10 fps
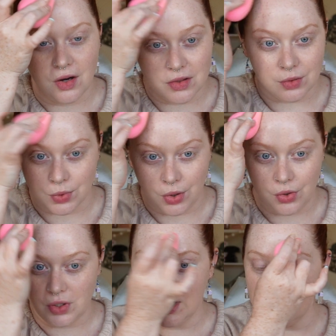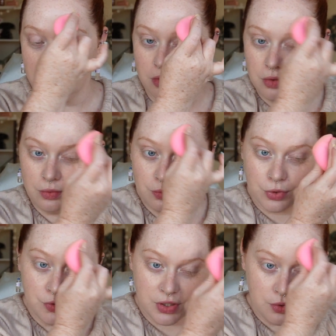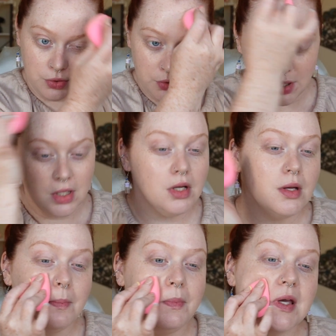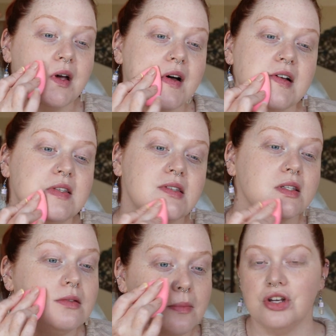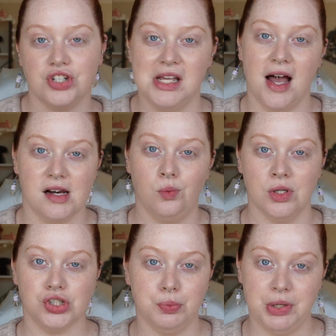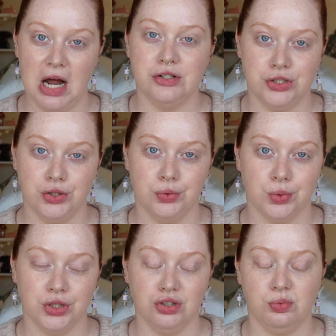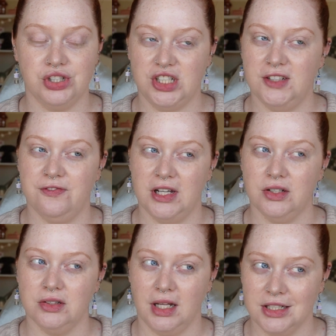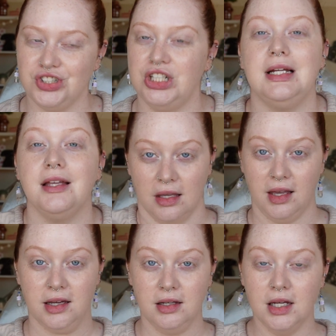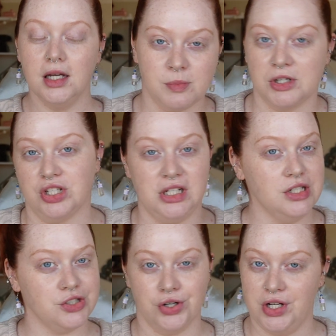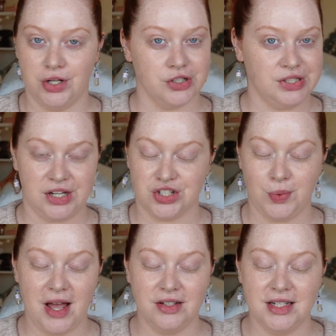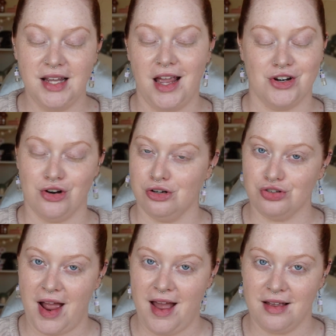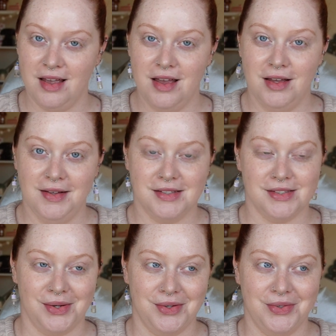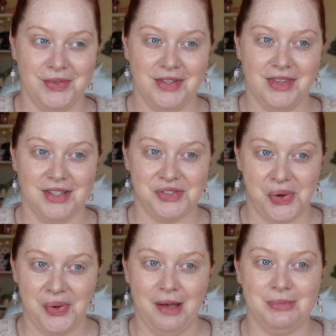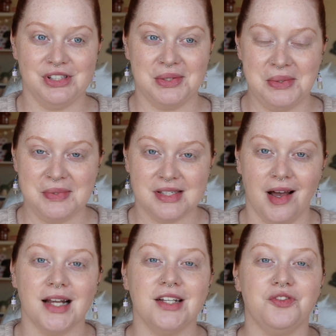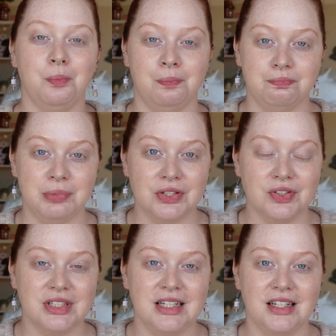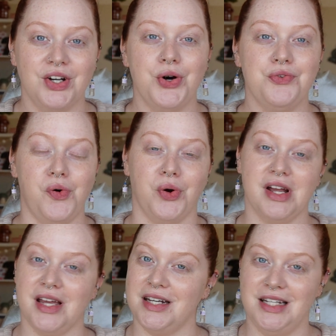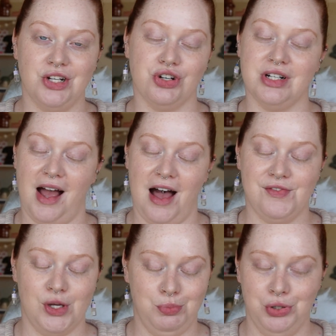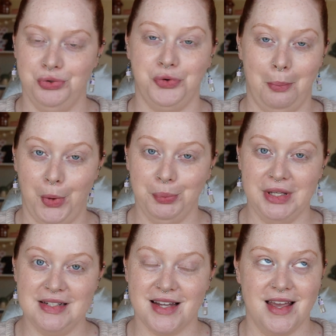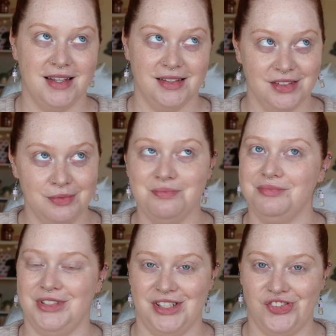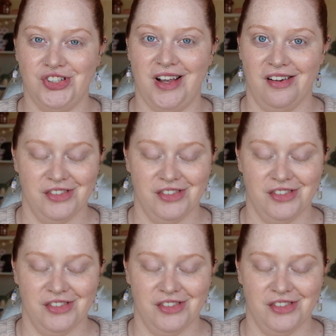on the role in the Rusical because she kind of wants to put out into the world what she felt like she didn't get, especially concerning her sexuality and her drag. So this whole episode was kind of building for Anitra to have a beautiful moment, and did she ever.